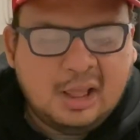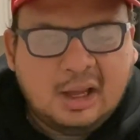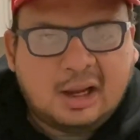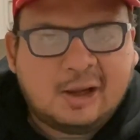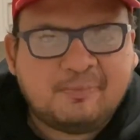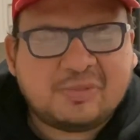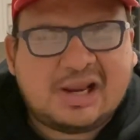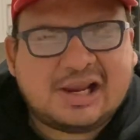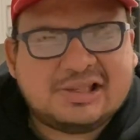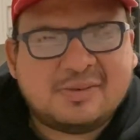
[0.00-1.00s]
Um, and
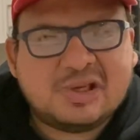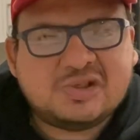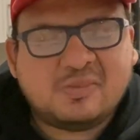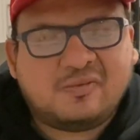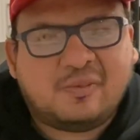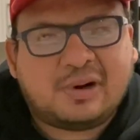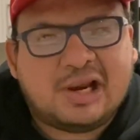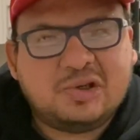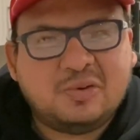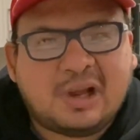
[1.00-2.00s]
like I did mention before, I
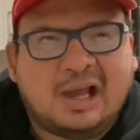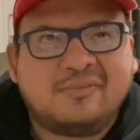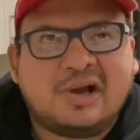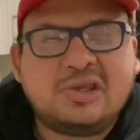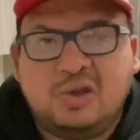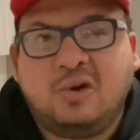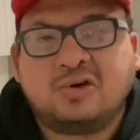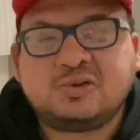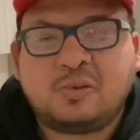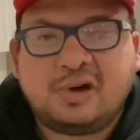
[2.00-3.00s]
do have a
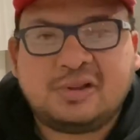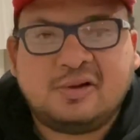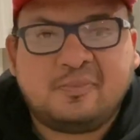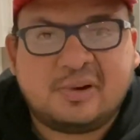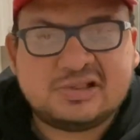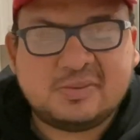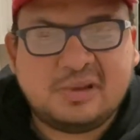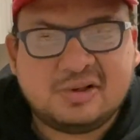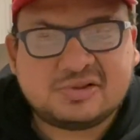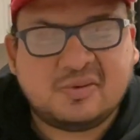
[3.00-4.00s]
year's worth of budget
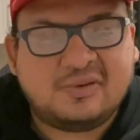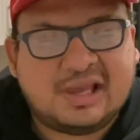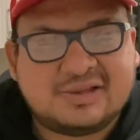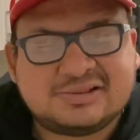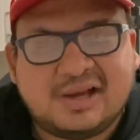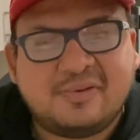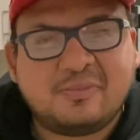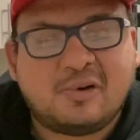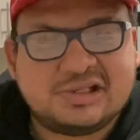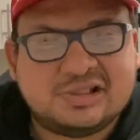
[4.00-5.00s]
meals. So if you guys have not
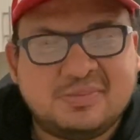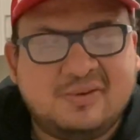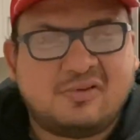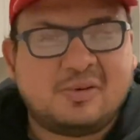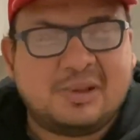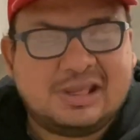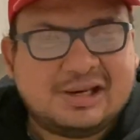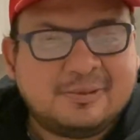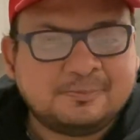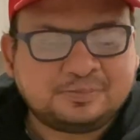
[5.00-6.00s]
been watching me from the
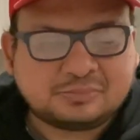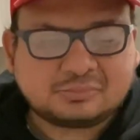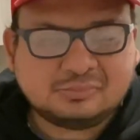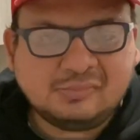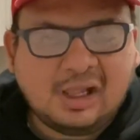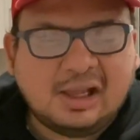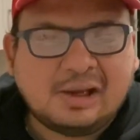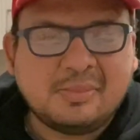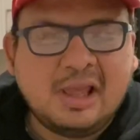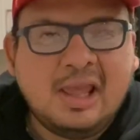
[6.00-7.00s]
beginning, um,